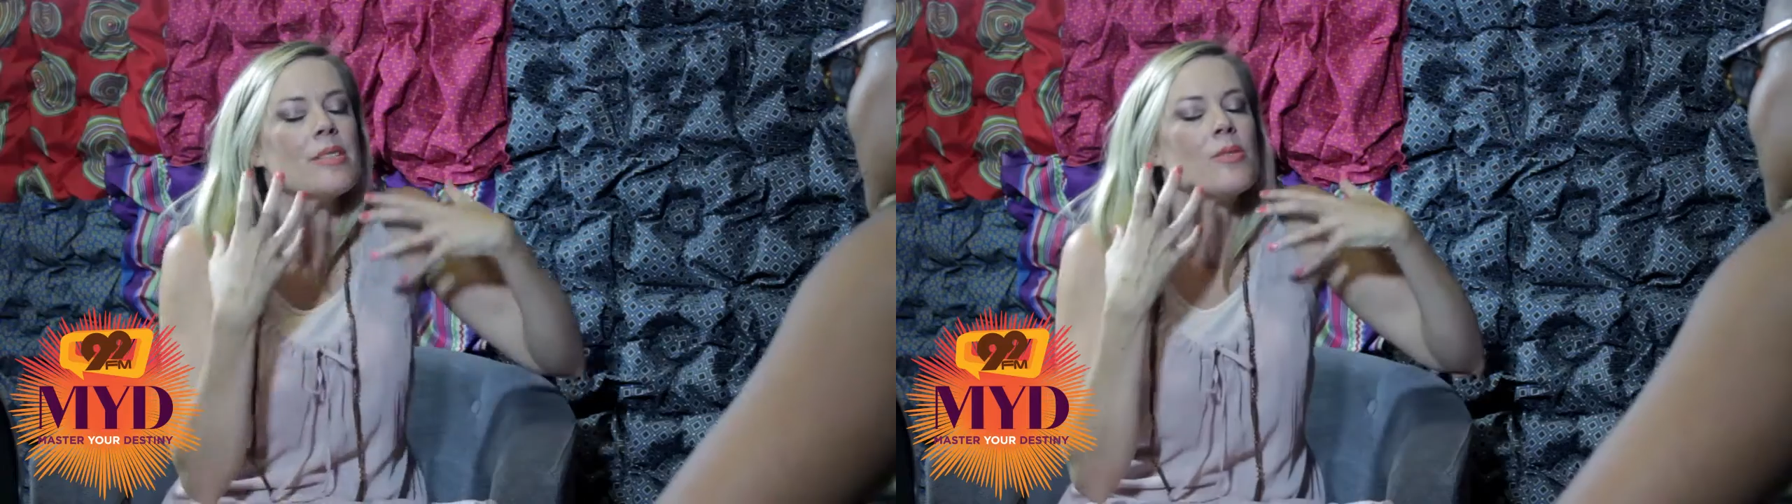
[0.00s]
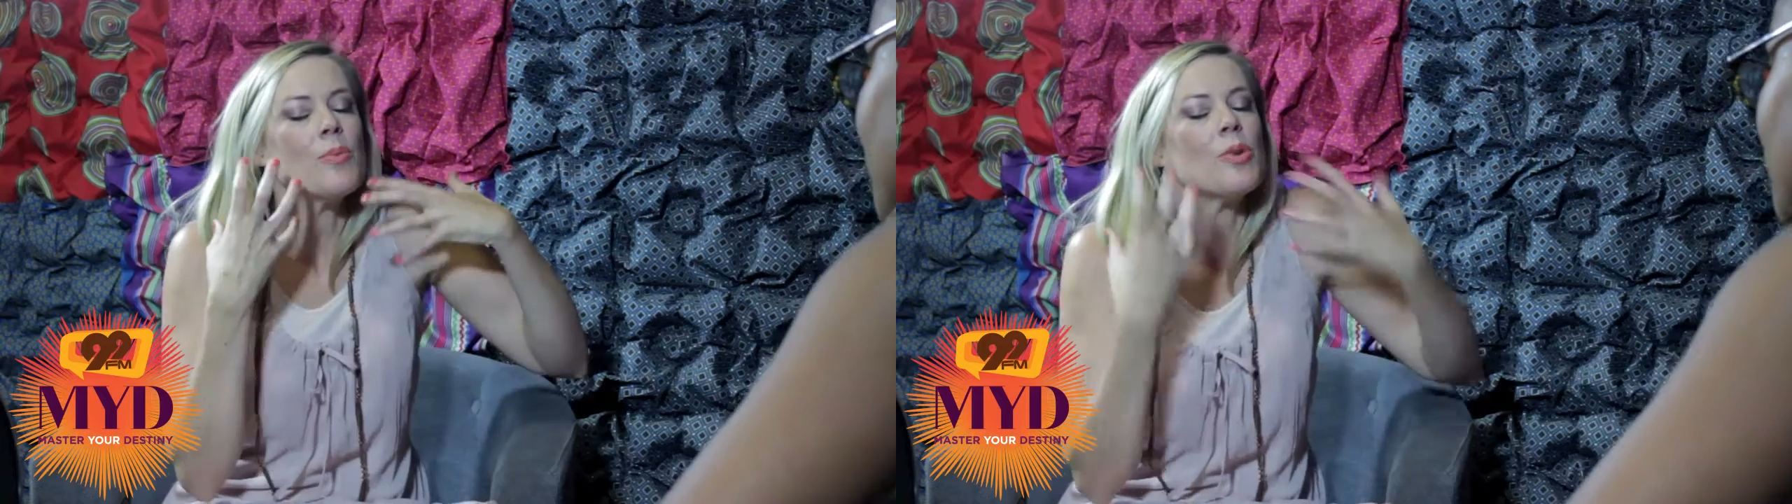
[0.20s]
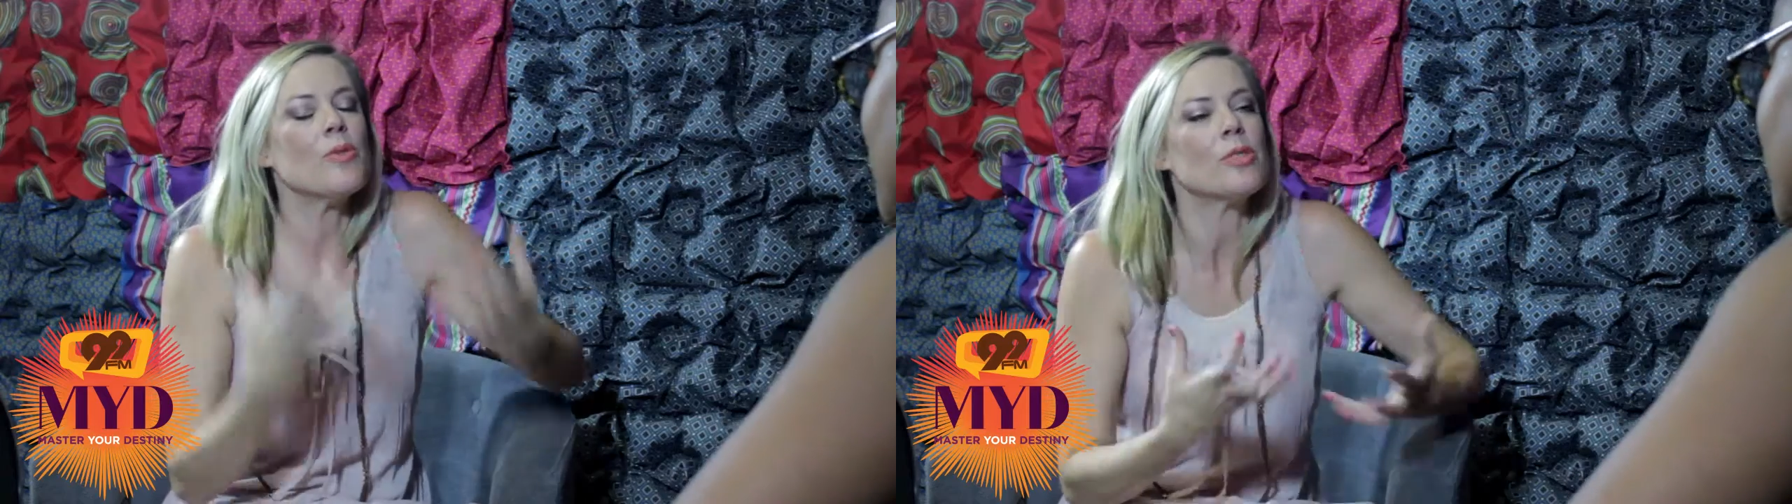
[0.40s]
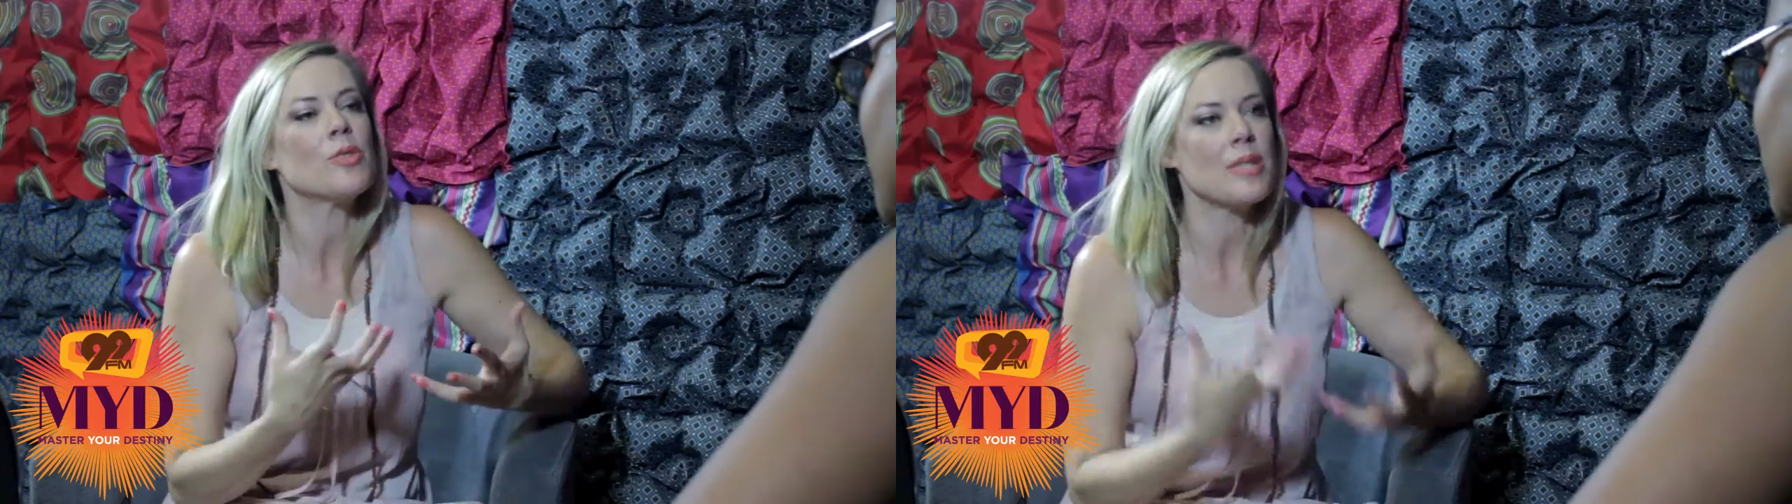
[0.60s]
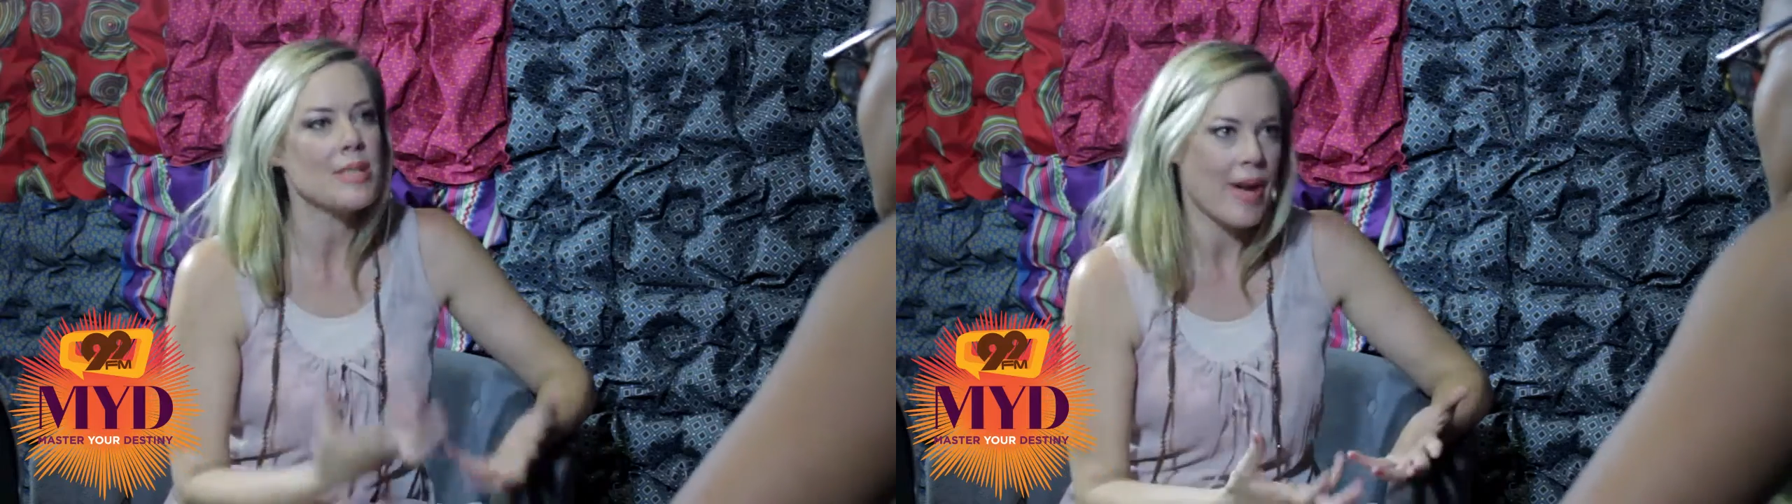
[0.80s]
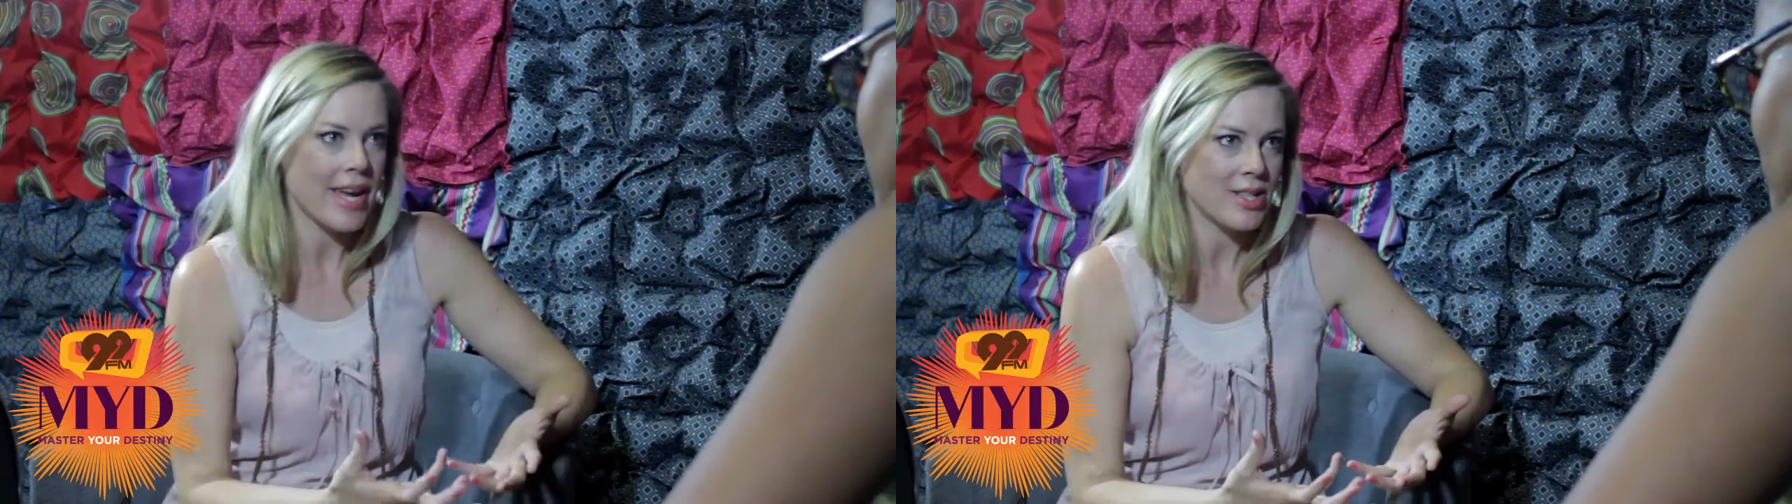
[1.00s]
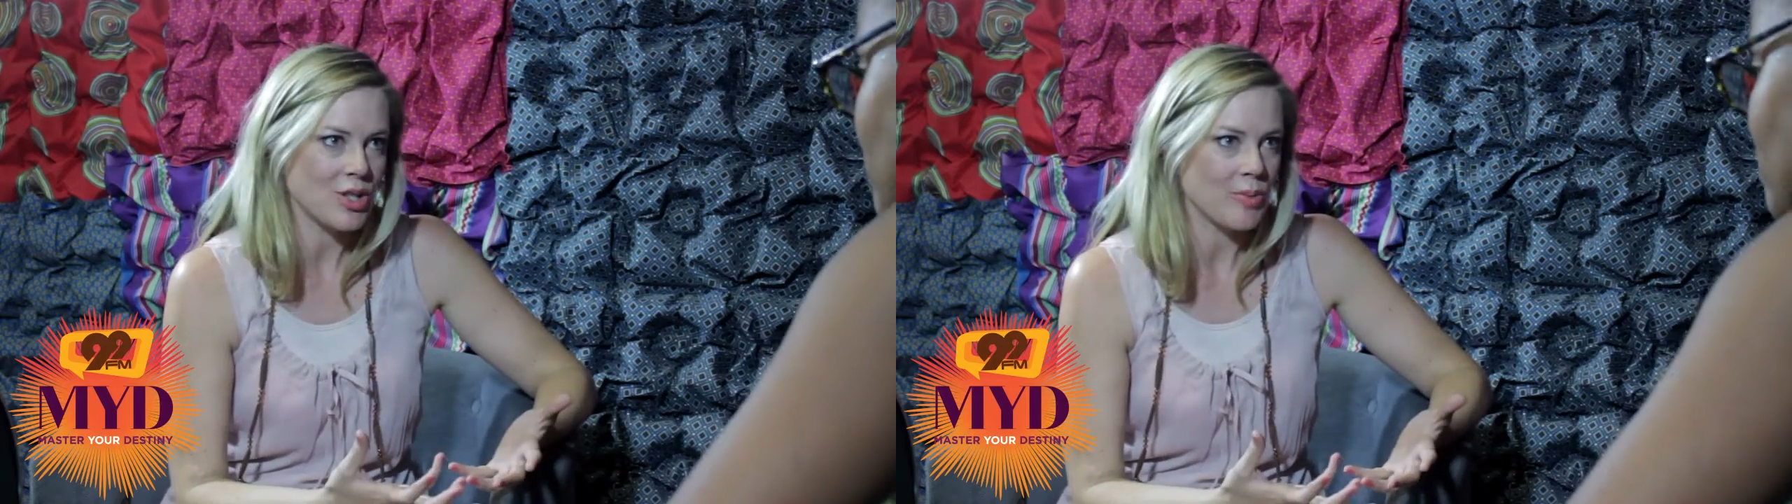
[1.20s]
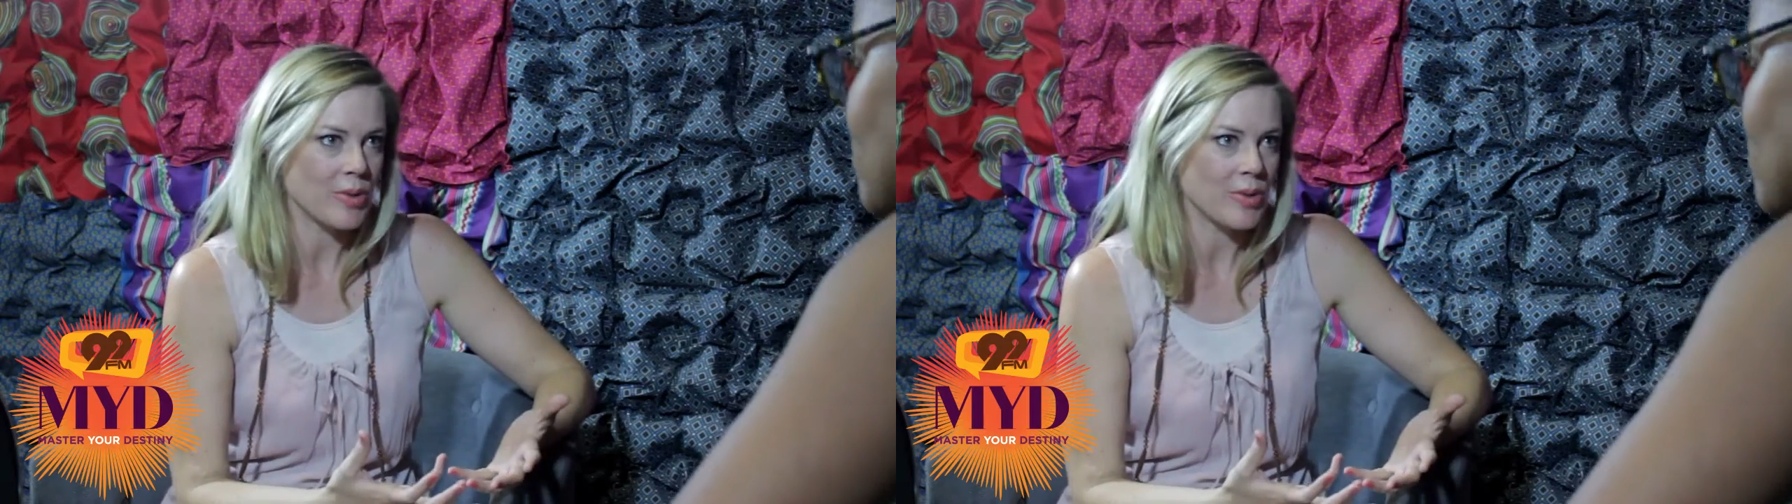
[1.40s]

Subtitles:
so beautiful to aspire to,